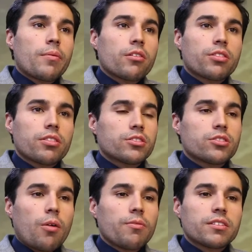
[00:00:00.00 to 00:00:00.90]
about
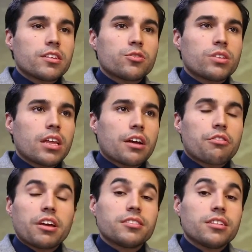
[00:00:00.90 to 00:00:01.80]
solving this with a
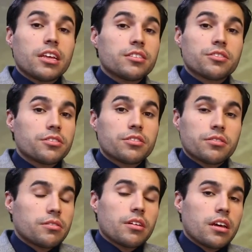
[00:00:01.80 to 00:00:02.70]
crazy laser